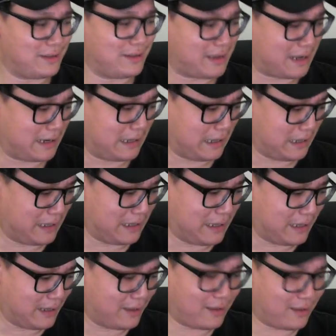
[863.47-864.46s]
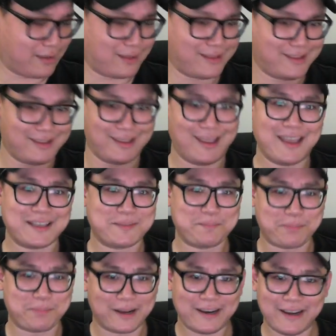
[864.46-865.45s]
that it's
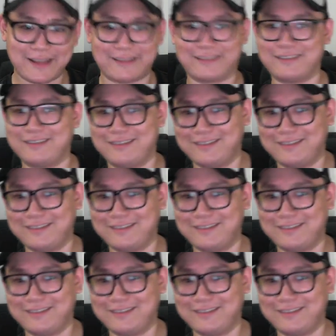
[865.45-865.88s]
pandan.